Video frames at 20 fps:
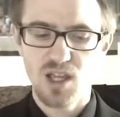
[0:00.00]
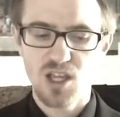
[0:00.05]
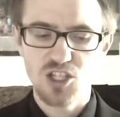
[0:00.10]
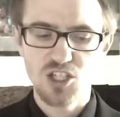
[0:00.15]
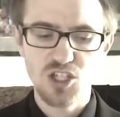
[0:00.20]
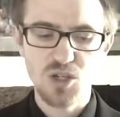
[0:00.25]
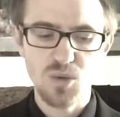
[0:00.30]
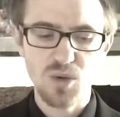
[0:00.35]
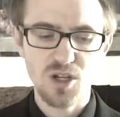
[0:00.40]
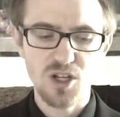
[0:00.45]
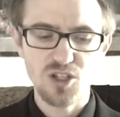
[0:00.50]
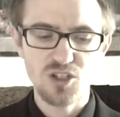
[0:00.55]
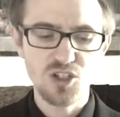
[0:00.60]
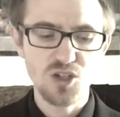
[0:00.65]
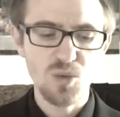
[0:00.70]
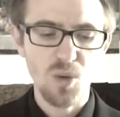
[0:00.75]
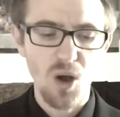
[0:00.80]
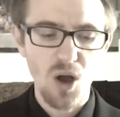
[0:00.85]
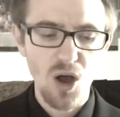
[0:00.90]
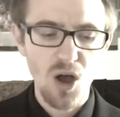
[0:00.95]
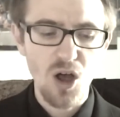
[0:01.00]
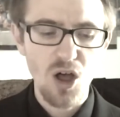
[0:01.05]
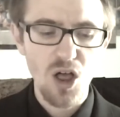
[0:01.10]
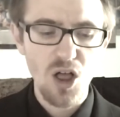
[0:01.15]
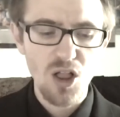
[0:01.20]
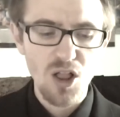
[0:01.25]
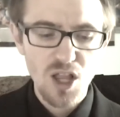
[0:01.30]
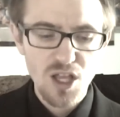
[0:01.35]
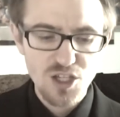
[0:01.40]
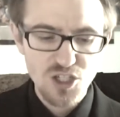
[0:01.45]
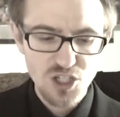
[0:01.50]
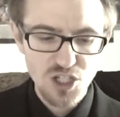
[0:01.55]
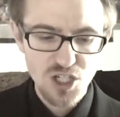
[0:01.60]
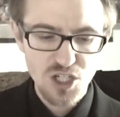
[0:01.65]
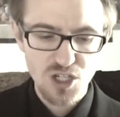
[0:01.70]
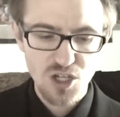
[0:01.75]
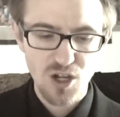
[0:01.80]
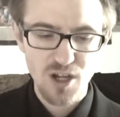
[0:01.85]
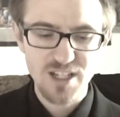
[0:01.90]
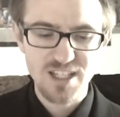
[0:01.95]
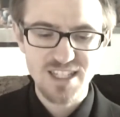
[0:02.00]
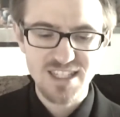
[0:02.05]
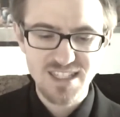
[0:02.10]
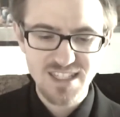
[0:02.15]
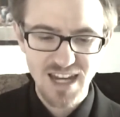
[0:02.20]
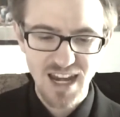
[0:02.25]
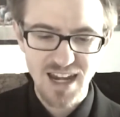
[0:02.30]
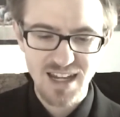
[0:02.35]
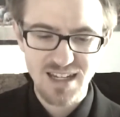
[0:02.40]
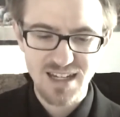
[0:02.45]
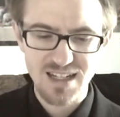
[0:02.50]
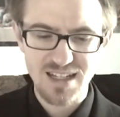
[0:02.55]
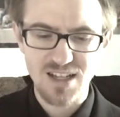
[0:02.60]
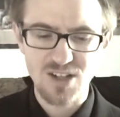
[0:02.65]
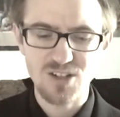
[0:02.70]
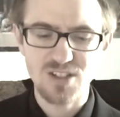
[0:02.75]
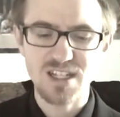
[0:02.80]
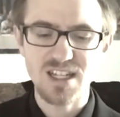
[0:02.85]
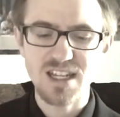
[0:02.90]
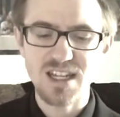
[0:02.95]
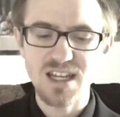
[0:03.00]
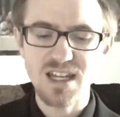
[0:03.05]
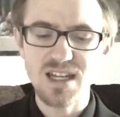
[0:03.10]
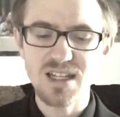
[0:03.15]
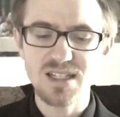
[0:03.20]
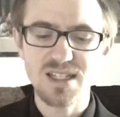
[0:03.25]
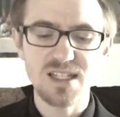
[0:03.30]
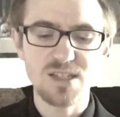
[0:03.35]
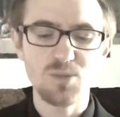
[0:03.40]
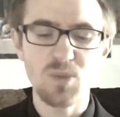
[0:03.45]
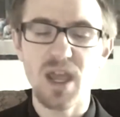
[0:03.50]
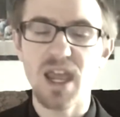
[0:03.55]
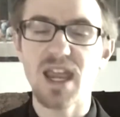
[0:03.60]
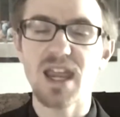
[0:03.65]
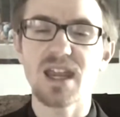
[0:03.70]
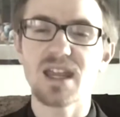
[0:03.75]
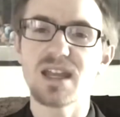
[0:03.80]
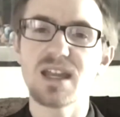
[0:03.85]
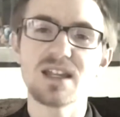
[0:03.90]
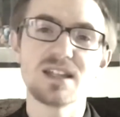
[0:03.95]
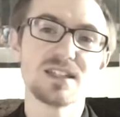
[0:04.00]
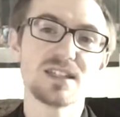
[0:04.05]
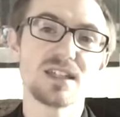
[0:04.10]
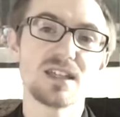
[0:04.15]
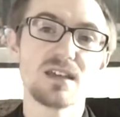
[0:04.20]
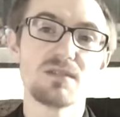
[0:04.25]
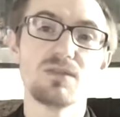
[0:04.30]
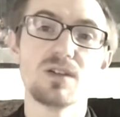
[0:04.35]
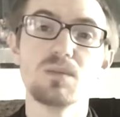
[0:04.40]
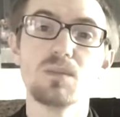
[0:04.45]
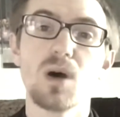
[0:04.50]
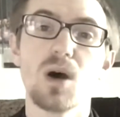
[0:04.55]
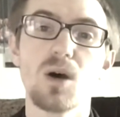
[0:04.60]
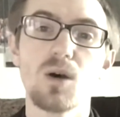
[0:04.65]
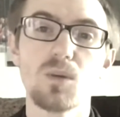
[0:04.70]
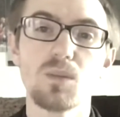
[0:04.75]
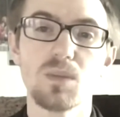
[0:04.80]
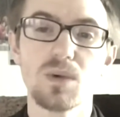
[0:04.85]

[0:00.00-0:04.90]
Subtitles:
She would do all she could standing there to ease his pain and to give him hope.